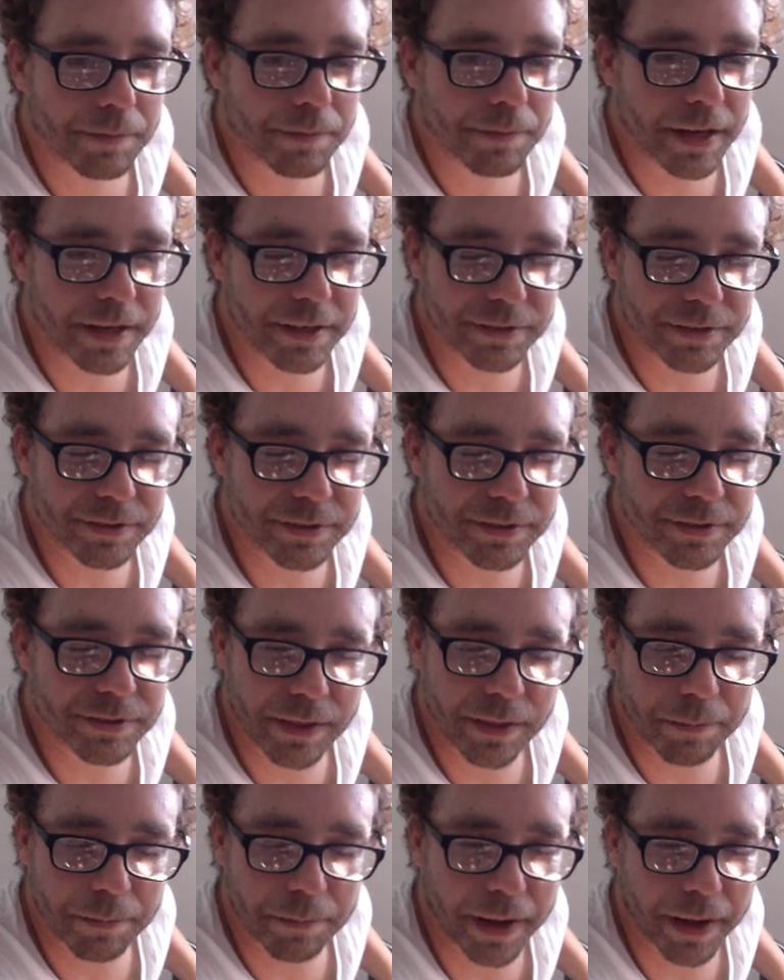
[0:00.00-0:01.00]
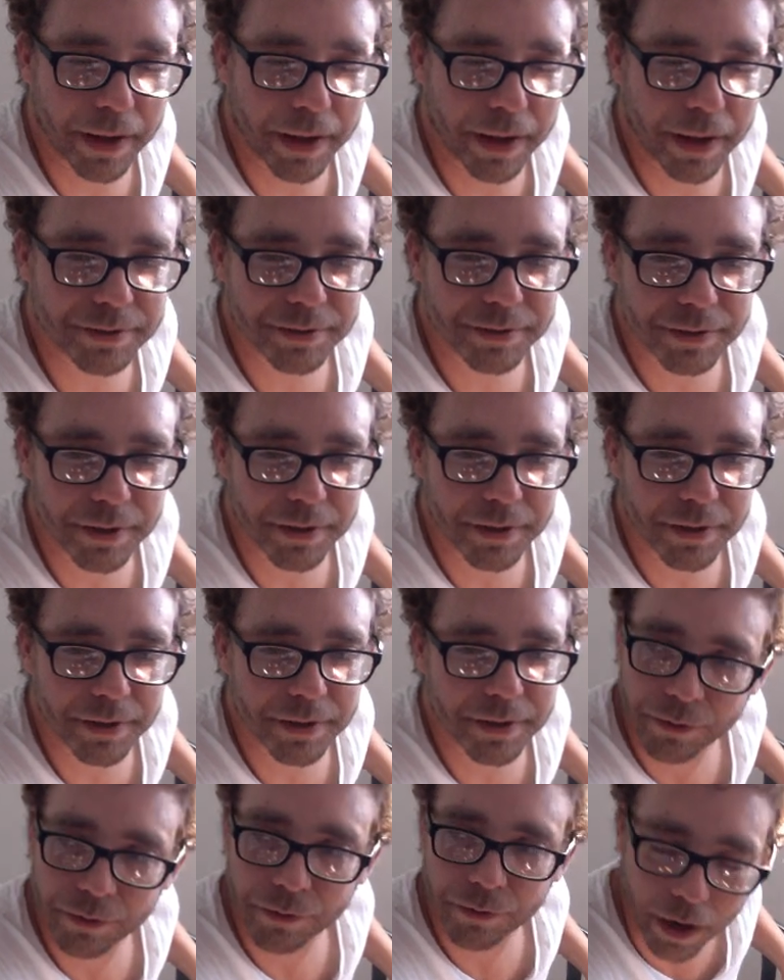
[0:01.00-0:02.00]
He's definitely the Pence
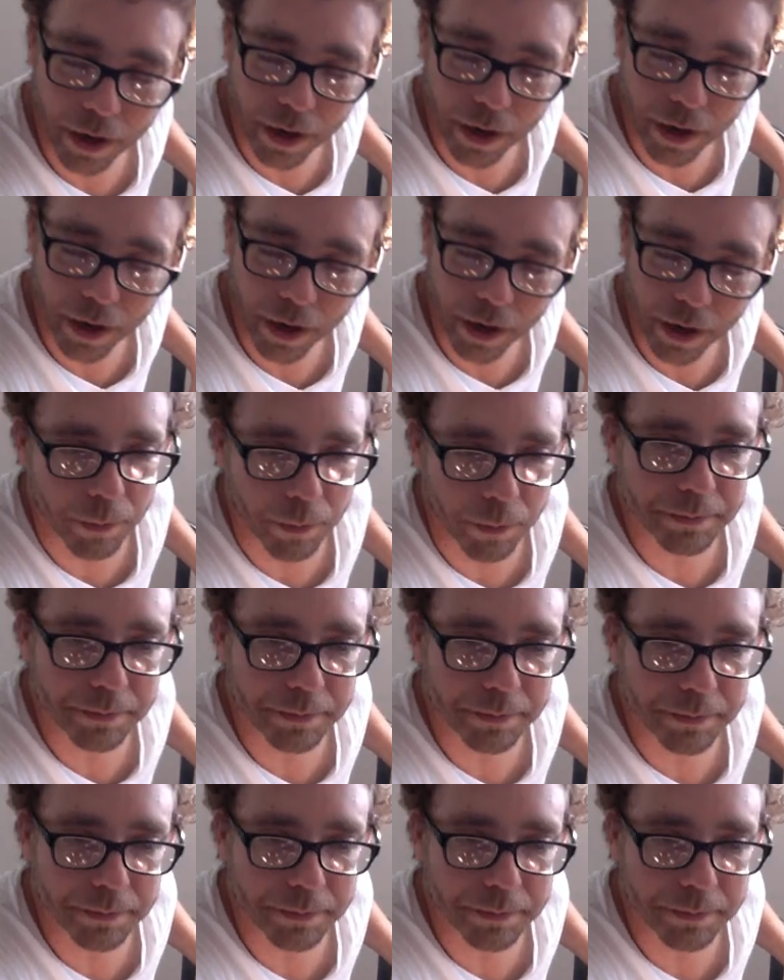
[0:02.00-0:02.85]
of the Rockies for me.